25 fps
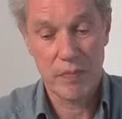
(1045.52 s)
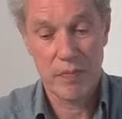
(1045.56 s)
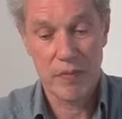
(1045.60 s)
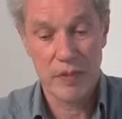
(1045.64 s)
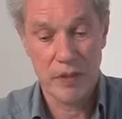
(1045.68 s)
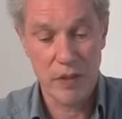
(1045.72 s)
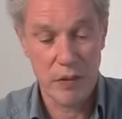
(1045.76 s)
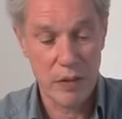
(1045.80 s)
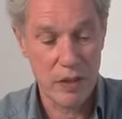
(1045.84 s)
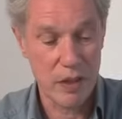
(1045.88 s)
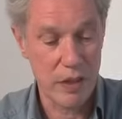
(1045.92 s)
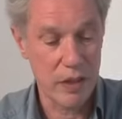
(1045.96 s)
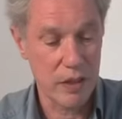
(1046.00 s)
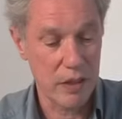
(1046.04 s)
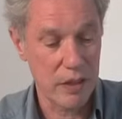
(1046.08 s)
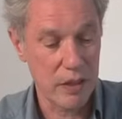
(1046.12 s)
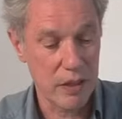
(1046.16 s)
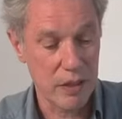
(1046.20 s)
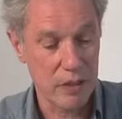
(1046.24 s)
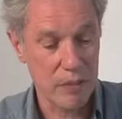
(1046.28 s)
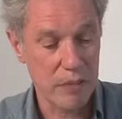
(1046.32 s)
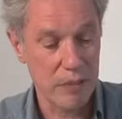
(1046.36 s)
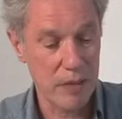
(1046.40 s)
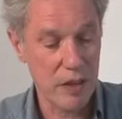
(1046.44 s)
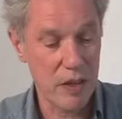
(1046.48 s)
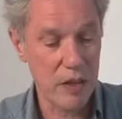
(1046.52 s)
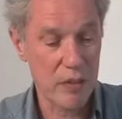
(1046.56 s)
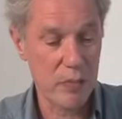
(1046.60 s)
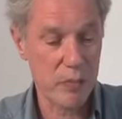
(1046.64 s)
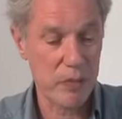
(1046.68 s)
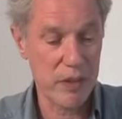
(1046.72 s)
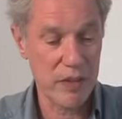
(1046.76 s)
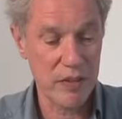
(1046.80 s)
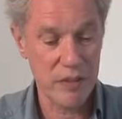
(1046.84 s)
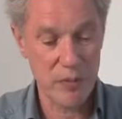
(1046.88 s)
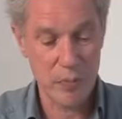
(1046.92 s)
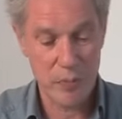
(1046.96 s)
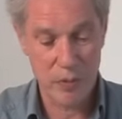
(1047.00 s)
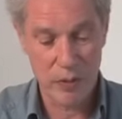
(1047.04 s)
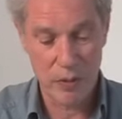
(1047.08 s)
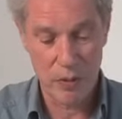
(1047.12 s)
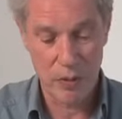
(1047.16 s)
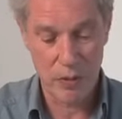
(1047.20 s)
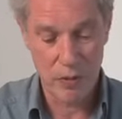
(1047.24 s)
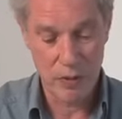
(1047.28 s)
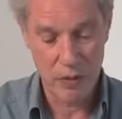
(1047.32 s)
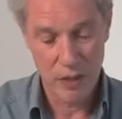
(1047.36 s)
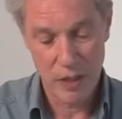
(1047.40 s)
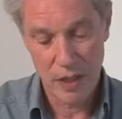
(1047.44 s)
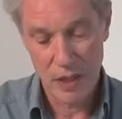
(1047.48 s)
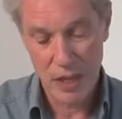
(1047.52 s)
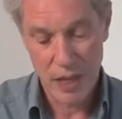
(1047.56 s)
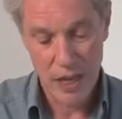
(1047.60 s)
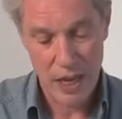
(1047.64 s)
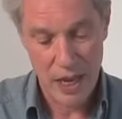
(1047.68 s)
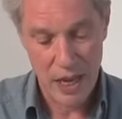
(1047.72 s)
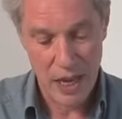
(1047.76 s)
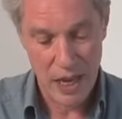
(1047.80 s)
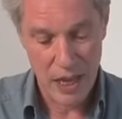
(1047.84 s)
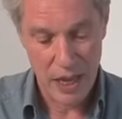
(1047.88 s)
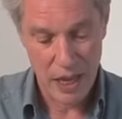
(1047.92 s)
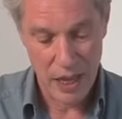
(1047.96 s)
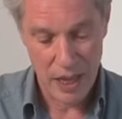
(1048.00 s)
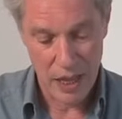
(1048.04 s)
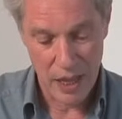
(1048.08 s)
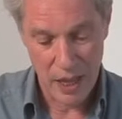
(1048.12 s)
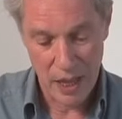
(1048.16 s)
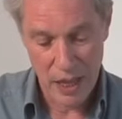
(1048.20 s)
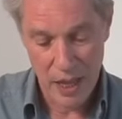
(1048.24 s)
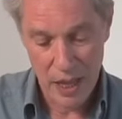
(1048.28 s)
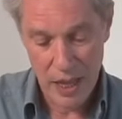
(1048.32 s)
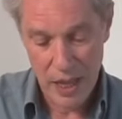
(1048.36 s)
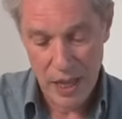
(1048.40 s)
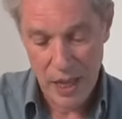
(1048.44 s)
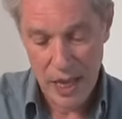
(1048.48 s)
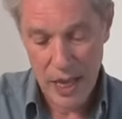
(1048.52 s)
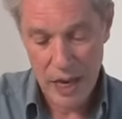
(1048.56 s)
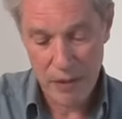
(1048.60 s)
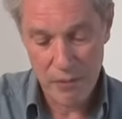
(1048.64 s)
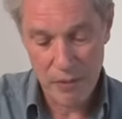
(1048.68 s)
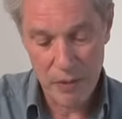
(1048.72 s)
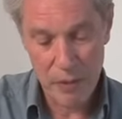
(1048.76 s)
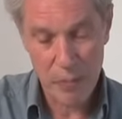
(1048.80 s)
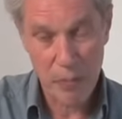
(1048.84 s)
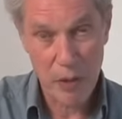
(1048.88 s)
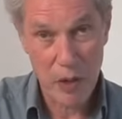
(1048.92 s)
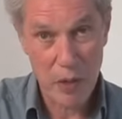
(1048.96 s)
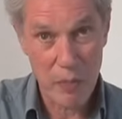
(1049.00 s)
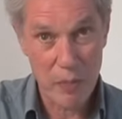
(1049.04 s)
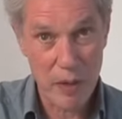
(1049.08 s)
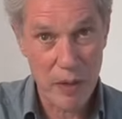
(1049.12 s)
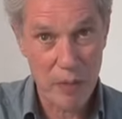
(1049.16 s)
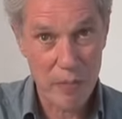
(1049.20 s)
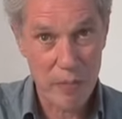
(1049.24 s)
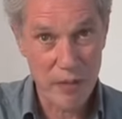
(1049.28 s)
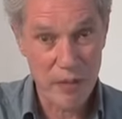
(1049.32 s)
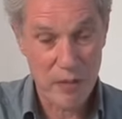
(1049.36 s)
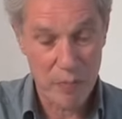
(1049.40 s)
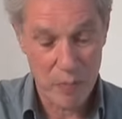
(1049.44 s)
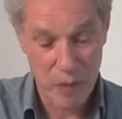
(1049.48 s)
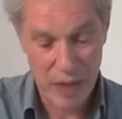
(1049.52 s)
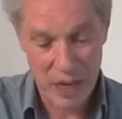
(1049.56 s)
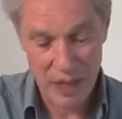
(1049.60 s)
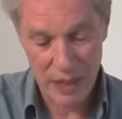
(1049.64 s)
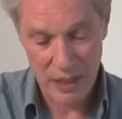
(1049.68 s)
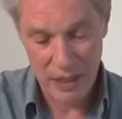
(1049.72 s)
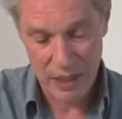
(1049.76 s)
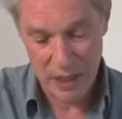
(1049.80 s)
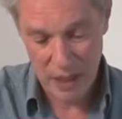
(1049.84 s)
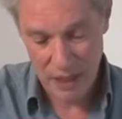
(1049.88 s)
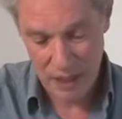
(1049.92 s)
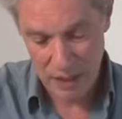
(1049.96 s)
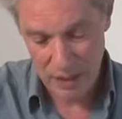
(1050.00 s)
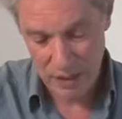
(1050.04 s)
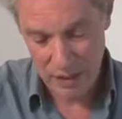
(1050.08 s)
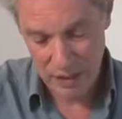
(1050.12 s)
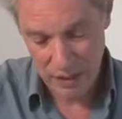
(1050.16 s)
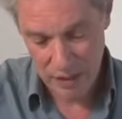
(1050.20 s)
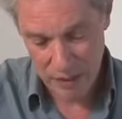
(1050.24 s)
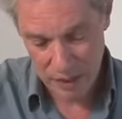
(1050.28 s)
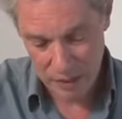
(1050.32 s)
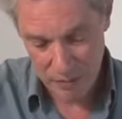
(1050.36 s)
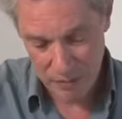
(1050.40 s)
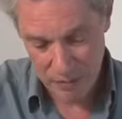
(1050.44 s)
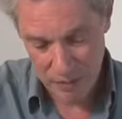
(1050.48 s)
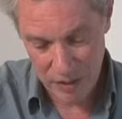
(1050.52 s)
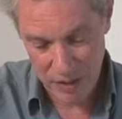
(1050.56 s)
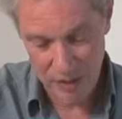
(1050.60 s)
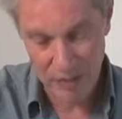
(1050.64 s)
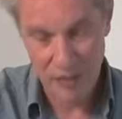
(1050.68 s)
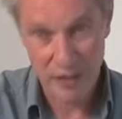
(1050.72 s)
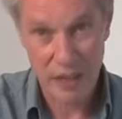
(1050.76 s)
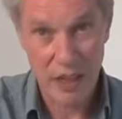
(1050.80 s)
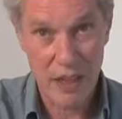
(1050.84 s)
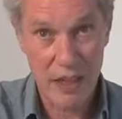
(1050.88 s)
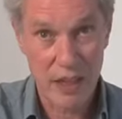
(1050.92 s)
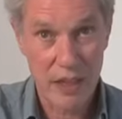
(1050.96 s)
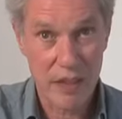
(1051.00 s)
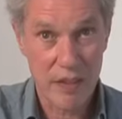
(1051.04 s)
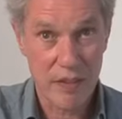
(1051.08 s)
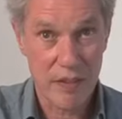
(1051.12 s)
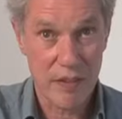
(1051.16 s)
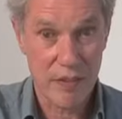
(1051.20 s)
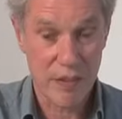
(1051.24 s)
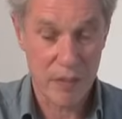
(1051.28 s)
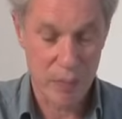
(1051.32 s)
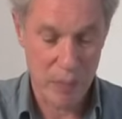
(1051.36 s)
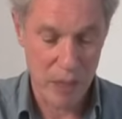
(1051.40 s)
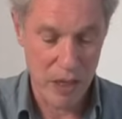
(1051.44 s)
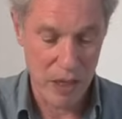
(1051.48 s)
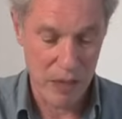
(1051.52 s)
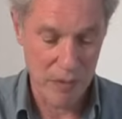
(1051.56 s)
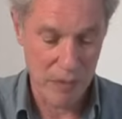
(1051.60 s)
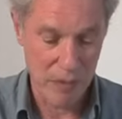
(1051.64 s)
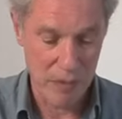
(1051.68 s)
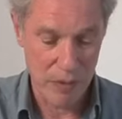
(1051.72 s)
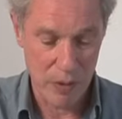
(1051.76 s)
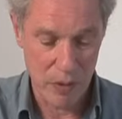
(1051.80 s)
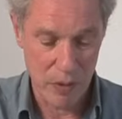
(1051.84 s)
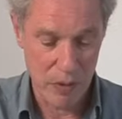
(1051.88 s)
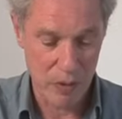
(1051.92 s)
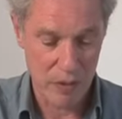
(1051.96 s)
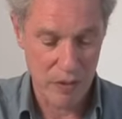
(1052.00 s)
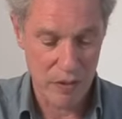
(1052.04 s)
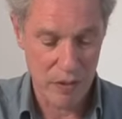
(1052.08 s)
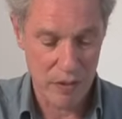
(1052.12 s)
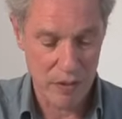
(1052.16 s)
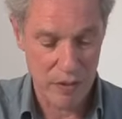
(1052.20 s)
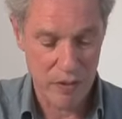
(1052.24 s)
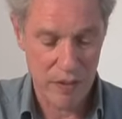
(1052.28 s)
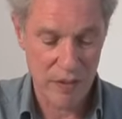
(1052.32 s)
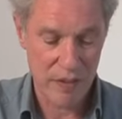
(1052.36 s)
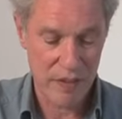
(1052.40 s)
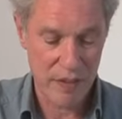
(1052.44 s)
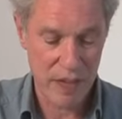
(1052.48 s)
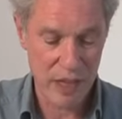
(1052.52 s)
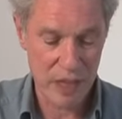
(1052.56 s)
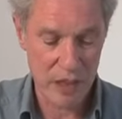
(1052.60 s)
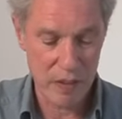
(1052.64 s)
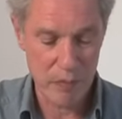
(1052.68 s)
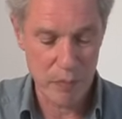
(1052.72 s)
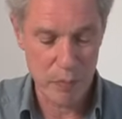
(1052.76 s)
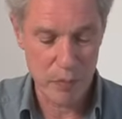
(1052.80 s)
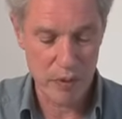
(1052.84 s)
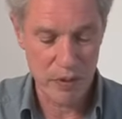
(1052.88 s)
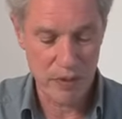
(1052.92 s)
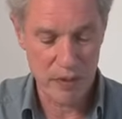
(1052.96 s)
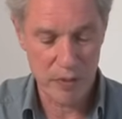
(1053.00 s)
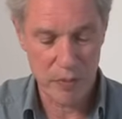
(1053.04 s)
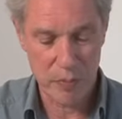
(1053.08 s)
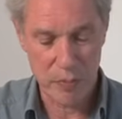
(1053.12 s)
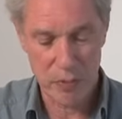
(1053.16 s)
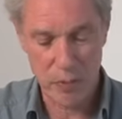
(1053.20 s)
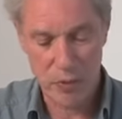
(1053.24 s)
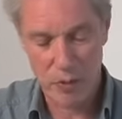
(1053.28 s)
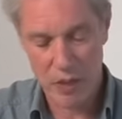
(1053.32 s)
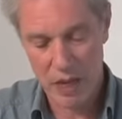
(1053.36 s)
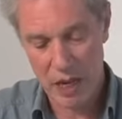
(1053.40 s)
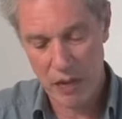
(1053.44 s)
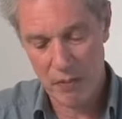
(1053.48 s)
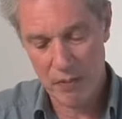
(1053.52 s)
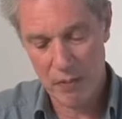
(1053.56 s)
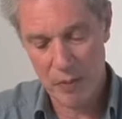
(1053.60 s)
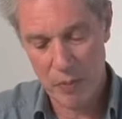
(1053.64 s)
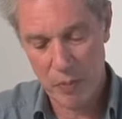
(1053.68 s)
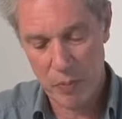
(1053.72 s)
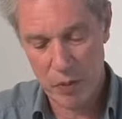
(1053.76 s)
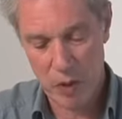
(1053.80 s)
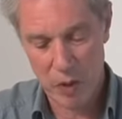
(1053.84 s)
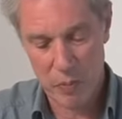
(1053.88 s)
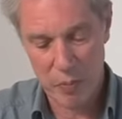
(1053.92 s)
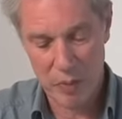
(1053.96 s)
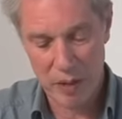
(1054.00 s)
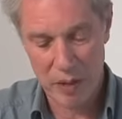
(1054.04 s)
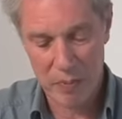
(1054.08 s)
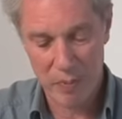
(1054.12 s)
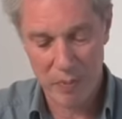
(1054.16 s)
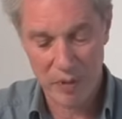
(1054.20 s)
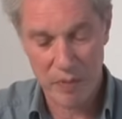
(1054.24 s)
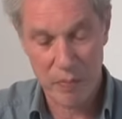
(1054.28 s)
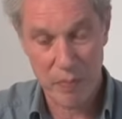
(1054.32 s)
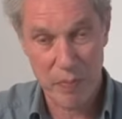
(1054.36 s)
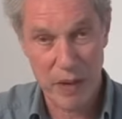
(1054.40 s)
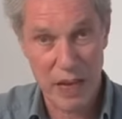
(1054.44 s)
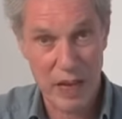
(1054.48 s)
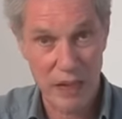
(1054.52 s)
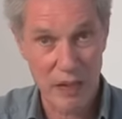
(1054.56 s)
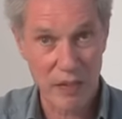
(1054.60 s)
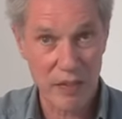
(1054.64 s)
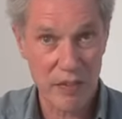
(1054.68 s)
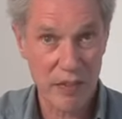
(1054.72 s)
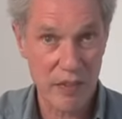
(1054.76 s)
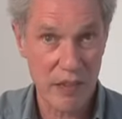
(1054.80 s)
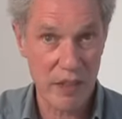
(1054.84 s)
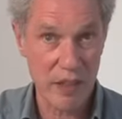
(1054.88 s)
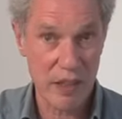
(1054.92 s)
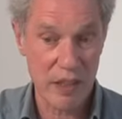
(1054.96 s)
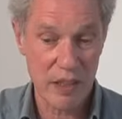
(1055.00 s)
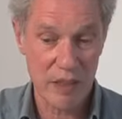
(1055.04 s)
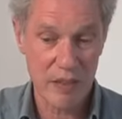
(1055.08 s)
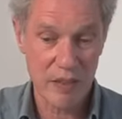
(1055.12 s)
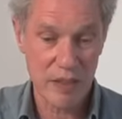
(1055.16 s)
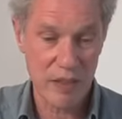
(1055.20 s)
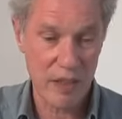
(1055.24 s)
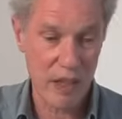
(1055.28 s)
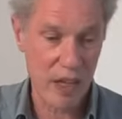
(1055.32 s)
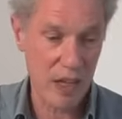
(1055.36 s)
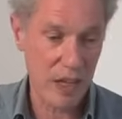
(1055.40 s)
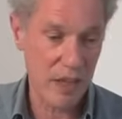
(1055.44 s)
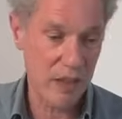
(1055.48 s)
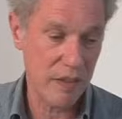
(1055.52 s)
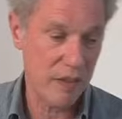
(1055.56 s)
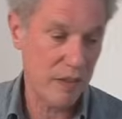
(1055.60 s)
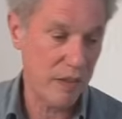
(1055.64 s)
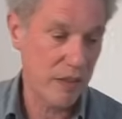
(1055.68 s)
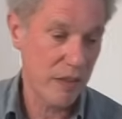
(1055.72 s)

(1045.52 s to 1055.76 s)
So the first principle, every pop-up must span a gully, and the first gully is the spine fold. The second principle, every pop-up must balance on each side.